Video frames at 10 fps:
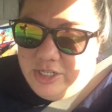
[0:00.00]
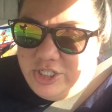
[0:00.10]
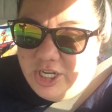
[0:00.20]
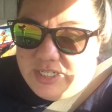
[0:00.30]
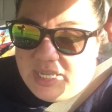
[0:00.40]

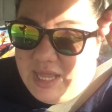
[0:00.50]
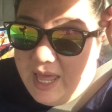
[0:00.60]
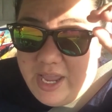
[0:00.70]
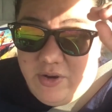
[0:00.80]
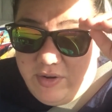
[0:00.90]
just
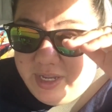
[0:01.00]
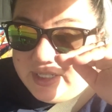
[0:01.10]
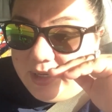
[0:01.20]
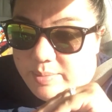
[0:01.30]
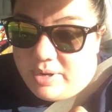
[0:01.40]
layering
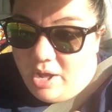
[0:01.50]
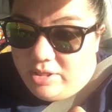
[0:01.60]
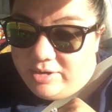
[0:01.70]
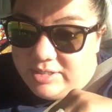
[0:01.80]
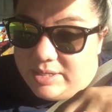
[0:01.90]
some
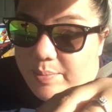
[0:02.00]
colors